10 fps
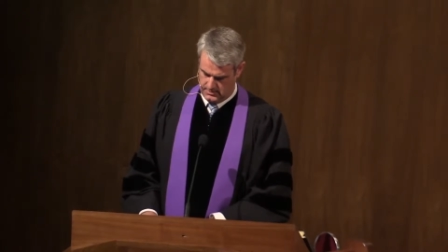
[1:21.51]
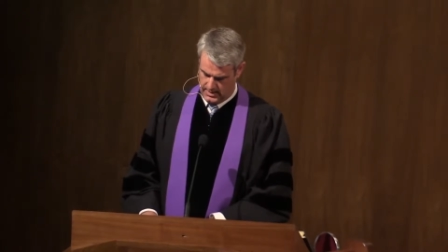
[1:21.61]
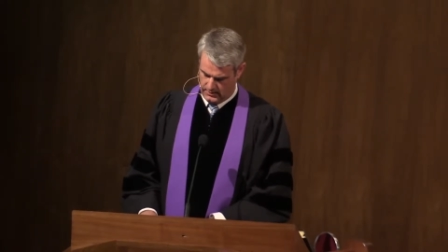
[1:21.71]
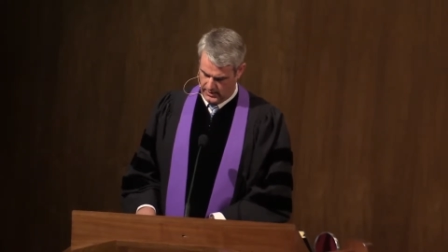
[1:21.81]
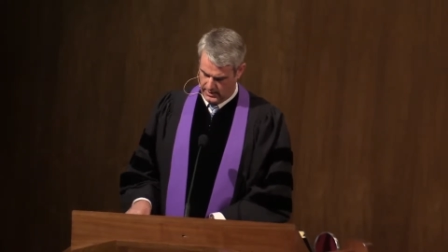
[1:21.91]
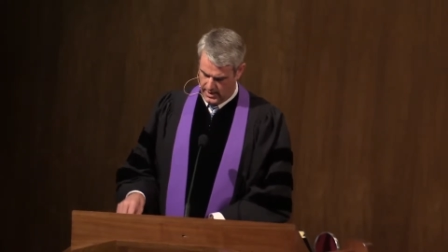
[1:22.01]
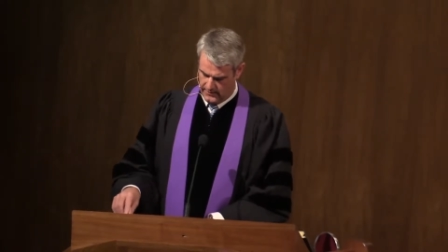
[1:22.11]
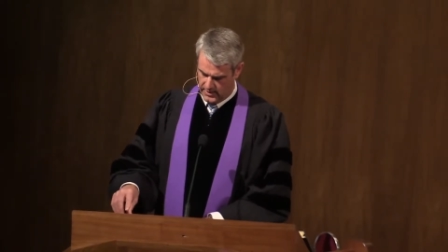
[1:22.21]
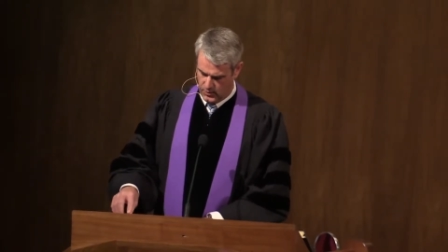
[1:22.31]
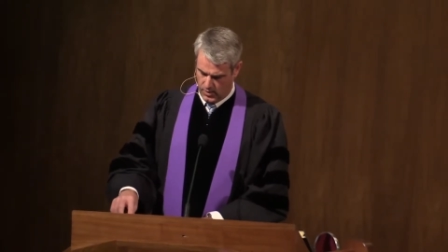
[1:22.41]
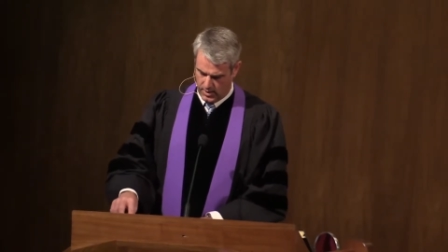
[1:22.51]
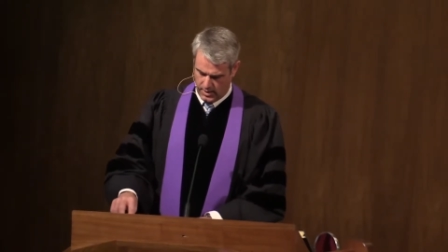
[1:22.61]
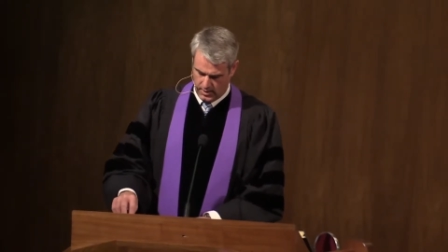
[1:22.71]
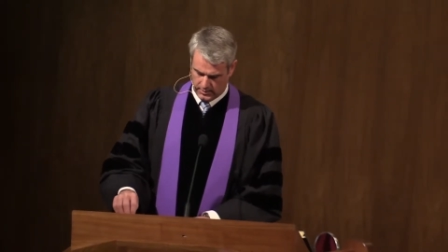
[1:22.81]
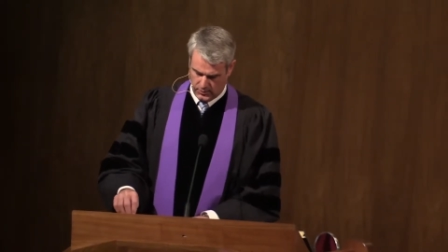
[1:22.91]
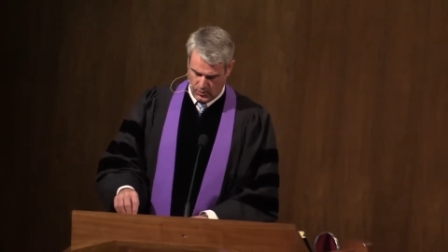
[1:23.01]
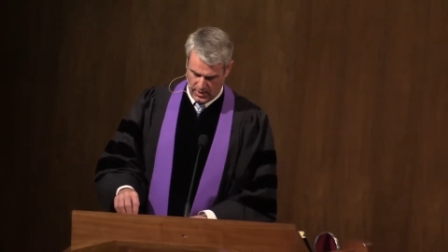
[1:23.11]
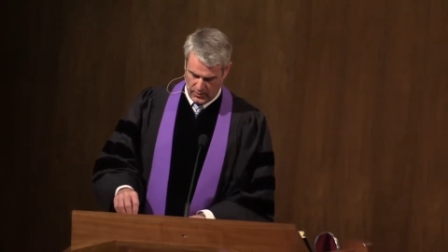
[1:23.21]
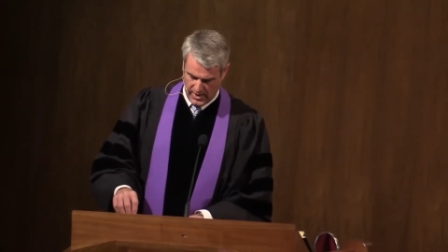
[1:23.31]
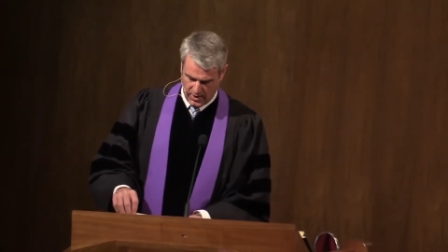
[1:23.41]
And we live in a world where
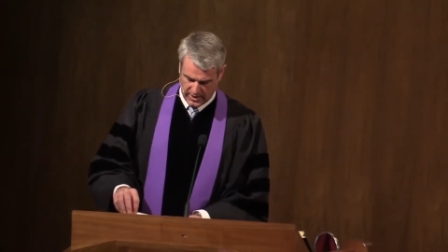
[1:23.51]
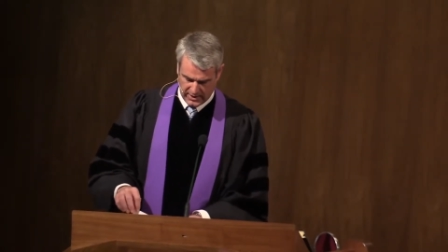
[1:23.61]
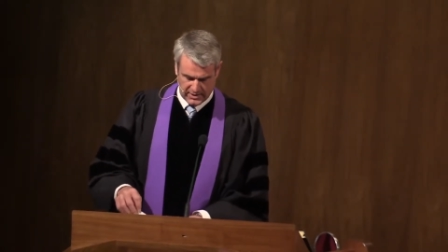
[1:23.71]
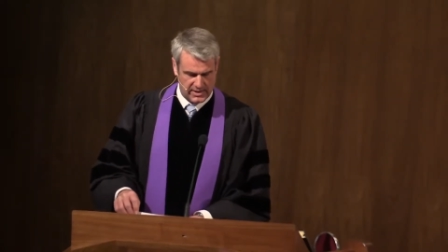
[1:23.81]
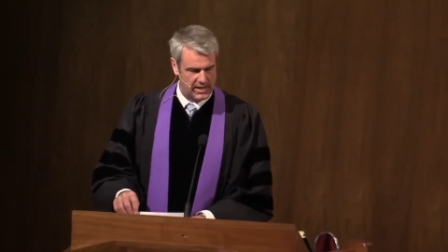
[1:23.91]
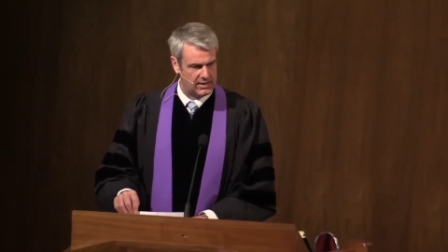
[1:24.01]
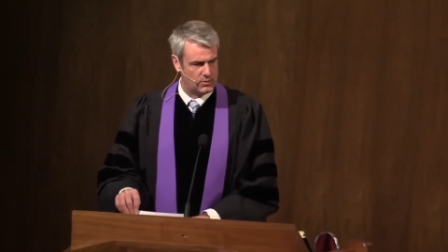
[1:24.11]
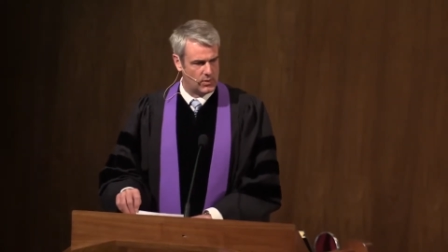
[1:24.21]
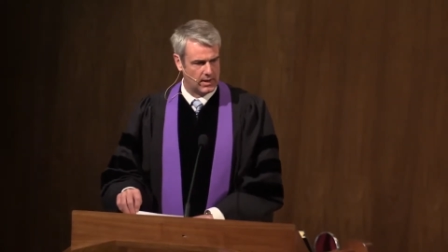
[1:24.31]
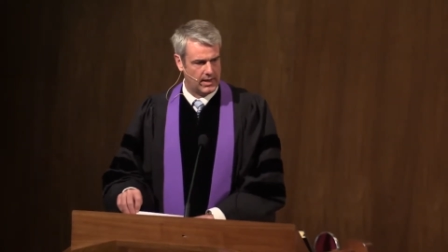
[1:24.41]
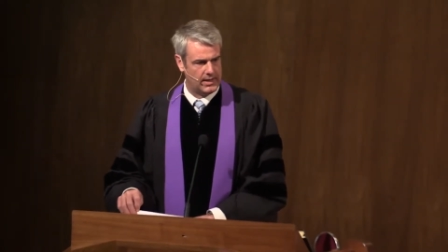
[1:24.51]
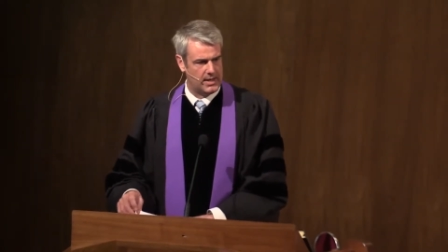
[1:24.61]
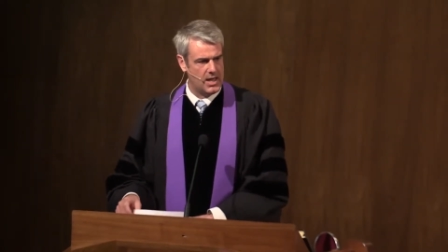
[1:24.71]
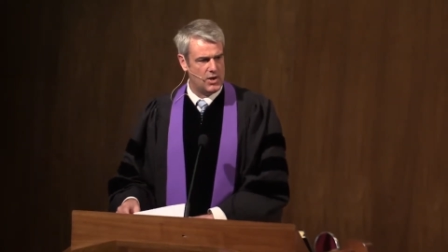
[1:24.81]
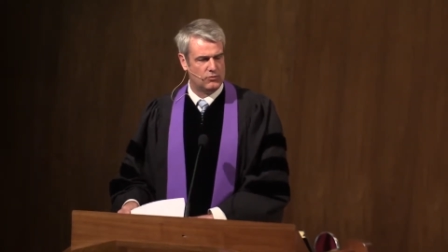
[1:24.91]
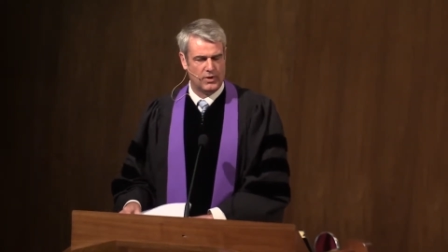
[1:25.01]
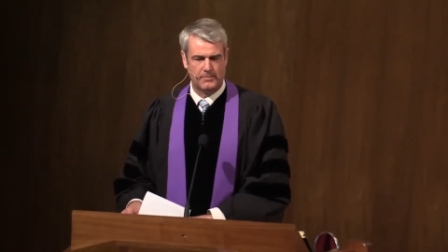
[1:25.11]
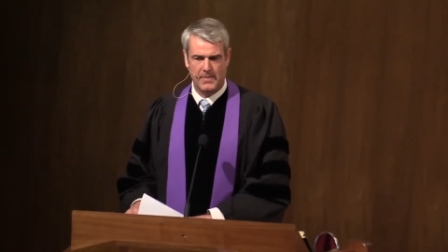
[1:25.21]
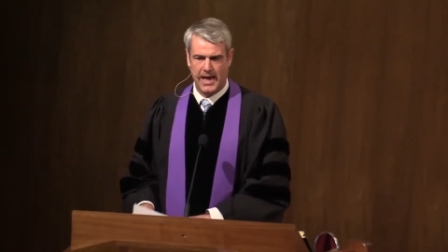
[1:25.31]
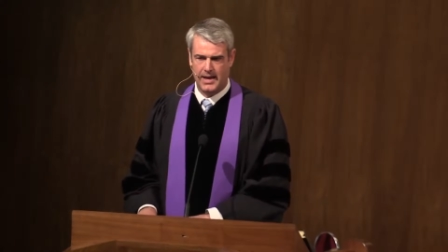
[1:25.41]
we are continually
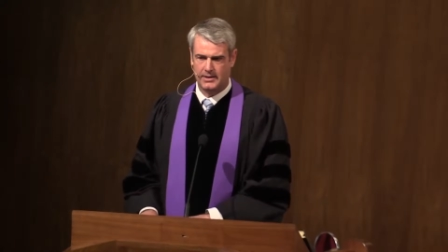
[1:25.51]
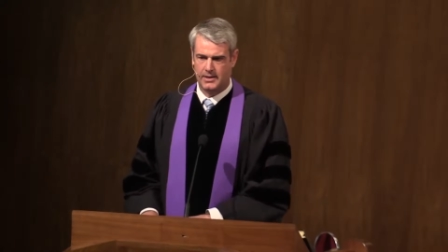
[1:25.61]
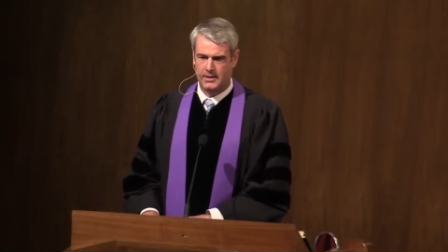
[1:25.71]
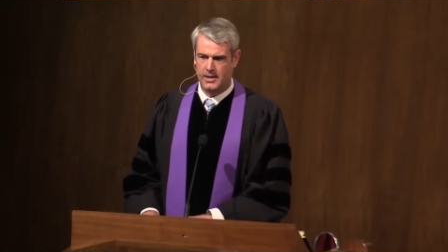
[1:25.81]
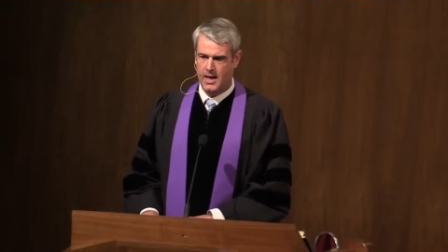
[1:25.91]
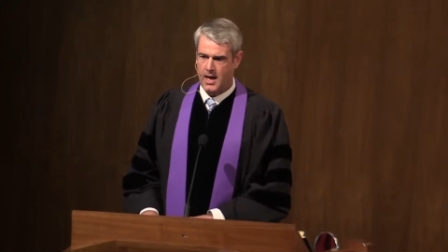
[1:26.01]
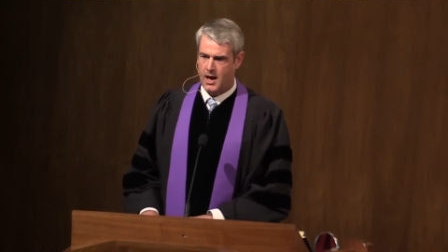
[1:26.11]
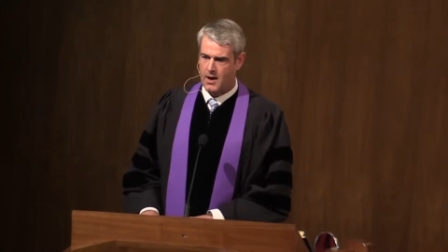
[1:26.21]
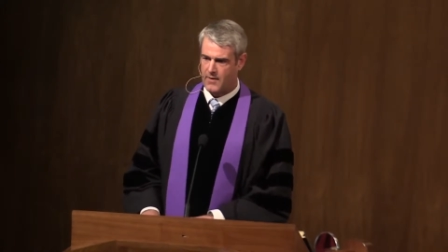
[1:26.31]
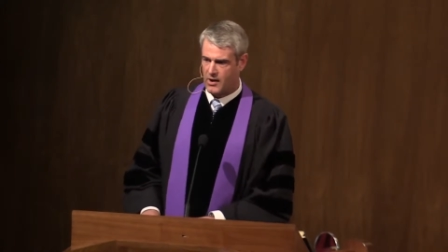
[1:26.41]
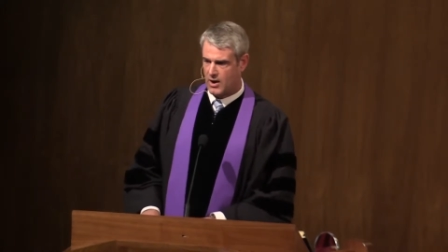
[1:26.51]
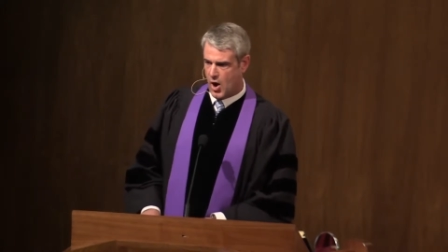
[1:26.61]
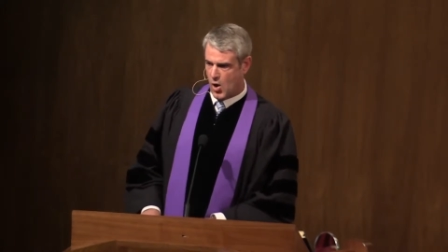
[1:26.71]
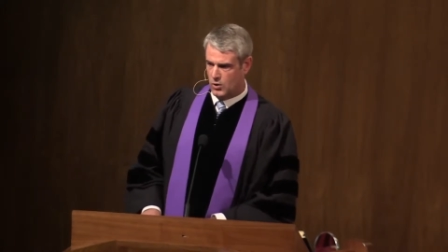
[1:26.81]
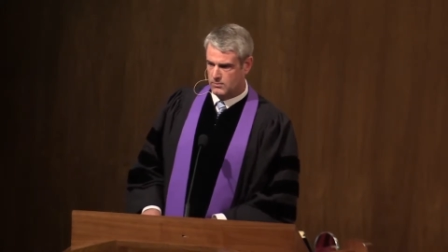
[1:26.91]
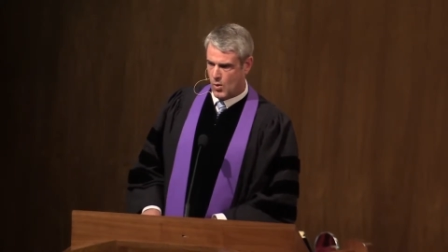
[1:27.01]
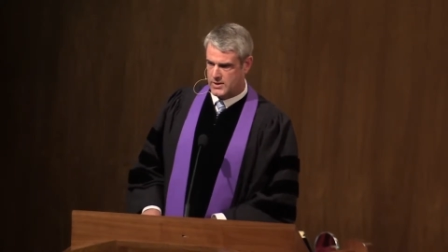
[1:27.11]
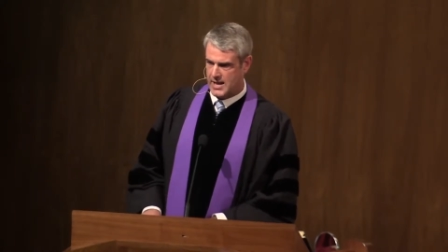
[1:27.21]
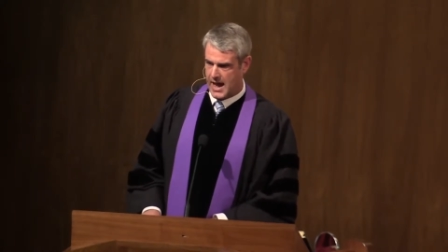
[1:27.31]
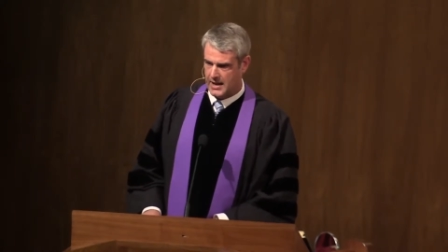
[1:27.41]
reminded of our own
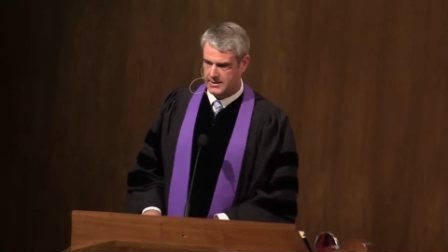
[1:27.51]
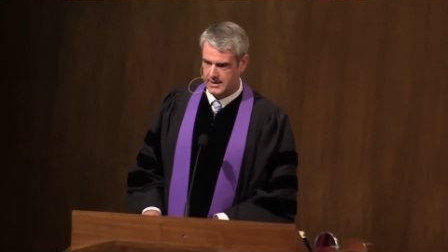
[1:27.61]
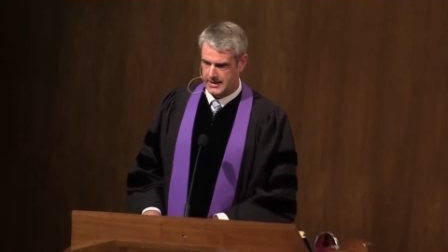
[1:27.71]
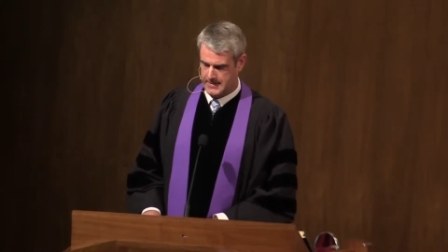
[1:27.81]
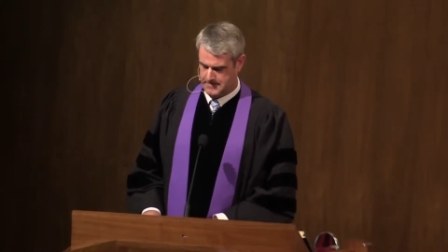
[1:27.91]
mortality.